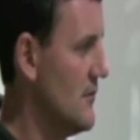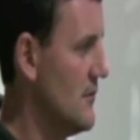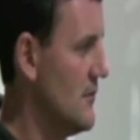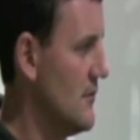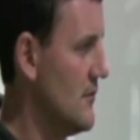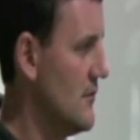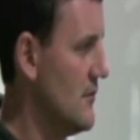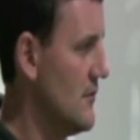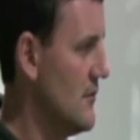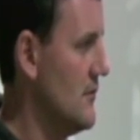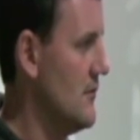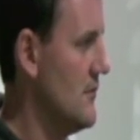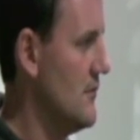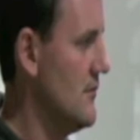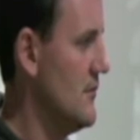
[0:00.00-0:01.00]

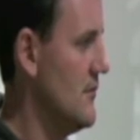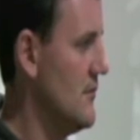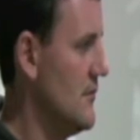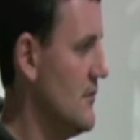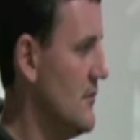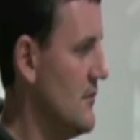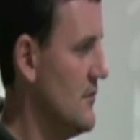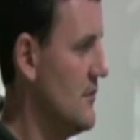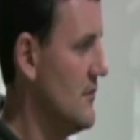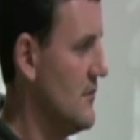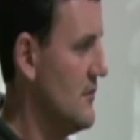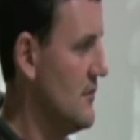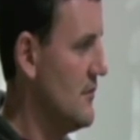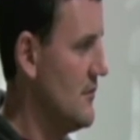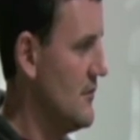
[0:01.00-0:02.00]

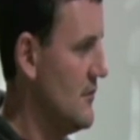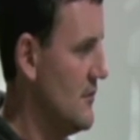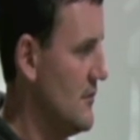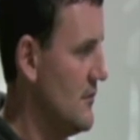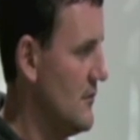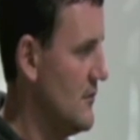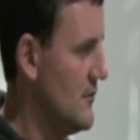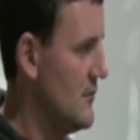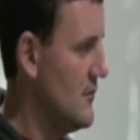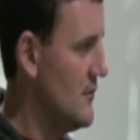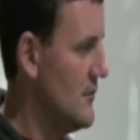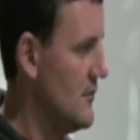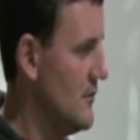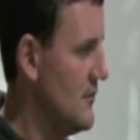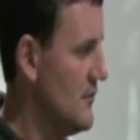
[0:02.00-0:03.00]

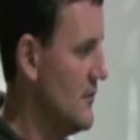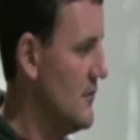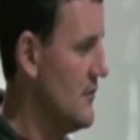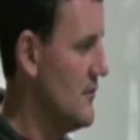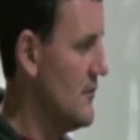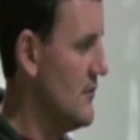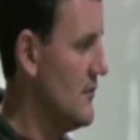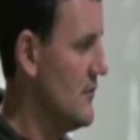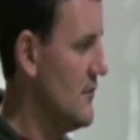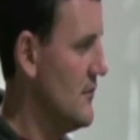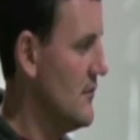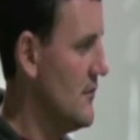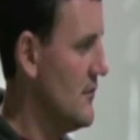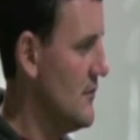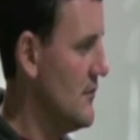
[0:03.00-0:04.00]

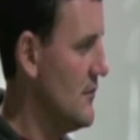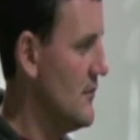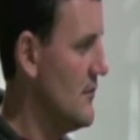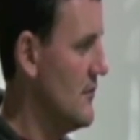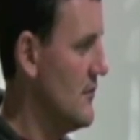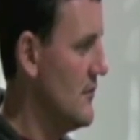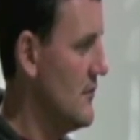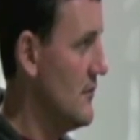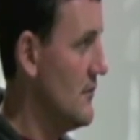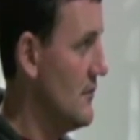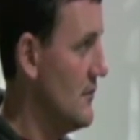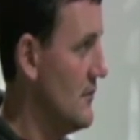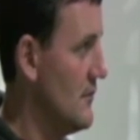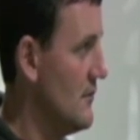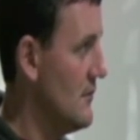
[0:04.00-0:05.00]

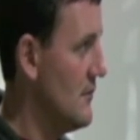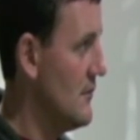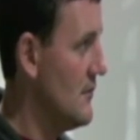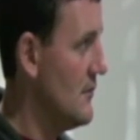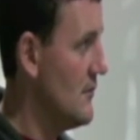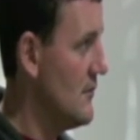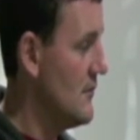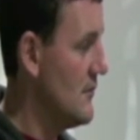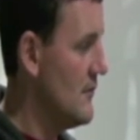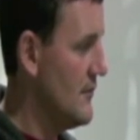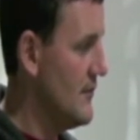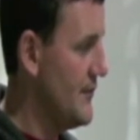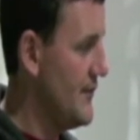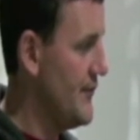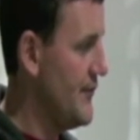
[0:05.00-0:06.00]

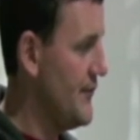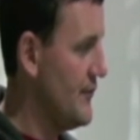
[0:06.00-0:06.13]
No words are spoken by the person on screen.